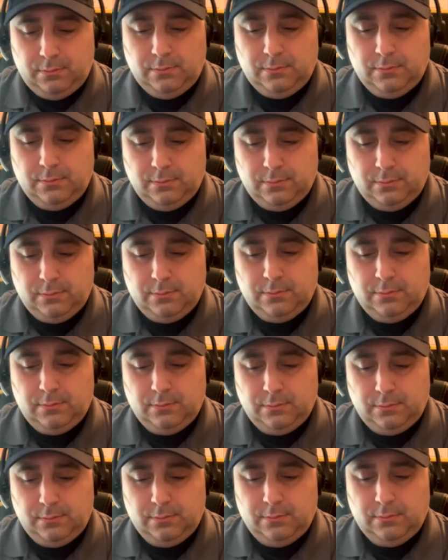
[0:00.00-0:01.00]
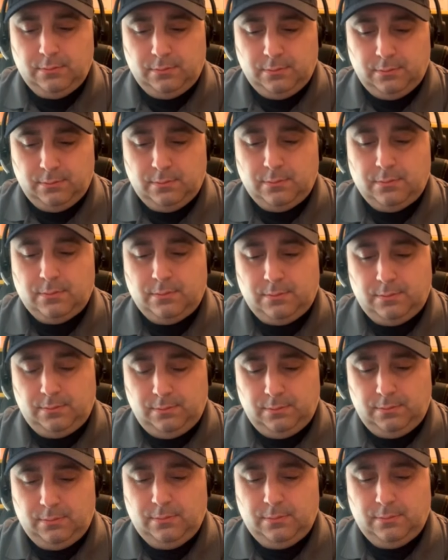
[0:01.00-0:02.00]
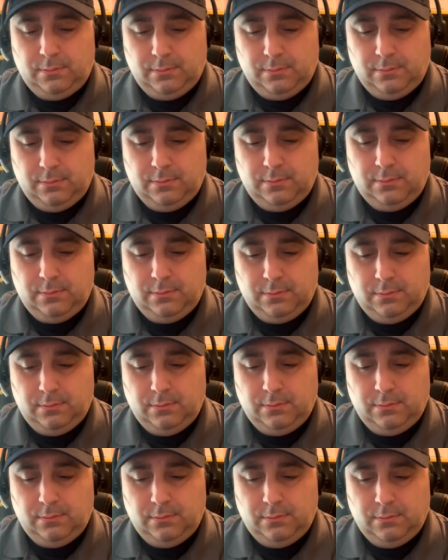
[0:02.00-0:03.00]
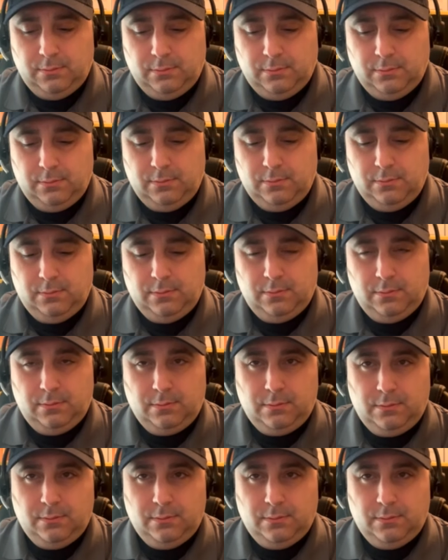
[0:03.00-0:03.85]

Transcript: (silent)